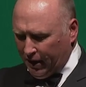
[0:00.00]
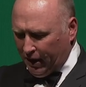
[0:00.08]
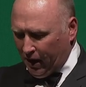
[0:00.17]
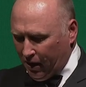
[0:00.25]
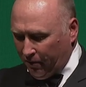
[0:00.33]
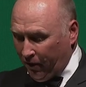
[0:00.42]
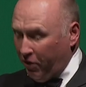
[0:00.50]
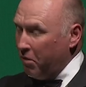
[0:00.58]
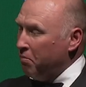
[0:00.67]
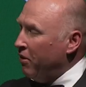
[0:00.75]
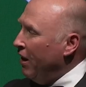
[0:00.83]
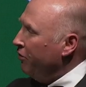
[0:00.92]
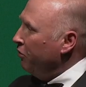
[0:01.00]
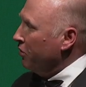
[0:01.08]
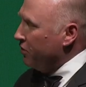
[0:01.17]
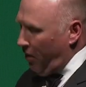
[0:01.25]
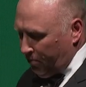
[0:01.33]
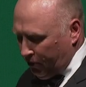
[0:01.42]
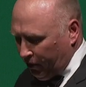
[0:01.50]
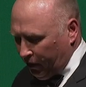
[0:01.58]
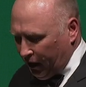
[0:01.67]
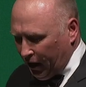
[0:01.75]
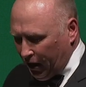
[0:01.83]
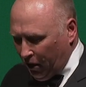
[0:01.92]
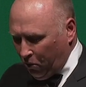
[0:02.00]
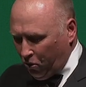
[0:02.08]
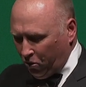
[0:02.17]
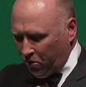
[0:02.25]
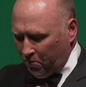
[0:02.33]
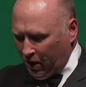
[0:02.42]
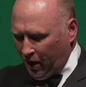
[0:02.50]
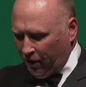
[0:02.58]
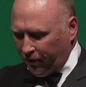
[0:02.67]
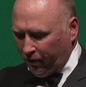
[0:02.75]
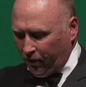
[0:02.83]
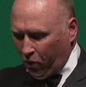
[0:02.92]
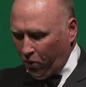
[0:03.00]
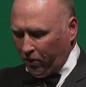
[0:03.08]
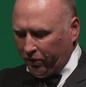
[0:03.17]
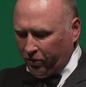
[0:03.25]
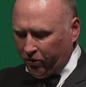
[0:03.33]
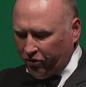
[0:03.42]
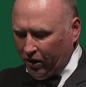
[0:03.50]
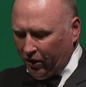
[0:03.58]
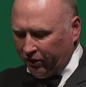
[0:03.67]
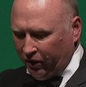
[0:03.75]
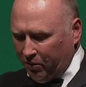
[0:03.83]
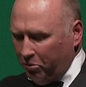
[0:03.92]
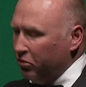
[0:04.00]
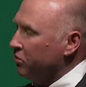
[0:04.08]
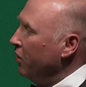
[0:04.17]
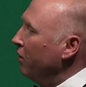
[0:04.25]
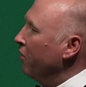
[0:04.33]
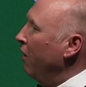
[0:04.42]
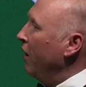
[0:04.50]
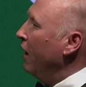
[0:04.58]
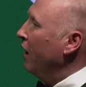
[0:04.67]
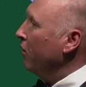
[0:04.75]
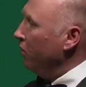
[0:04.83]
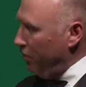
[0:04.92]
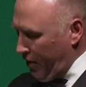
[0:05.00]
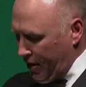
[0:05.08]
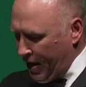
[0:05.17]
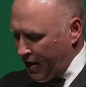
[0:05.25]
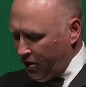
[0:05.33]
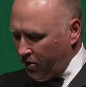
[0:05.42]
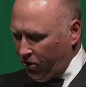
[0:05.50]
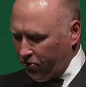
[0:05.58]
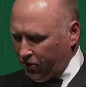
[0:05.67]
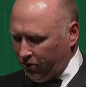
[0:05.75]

Very proud to accept the award on behalf of all the 2GR team and also the Greater Hancock Agriculture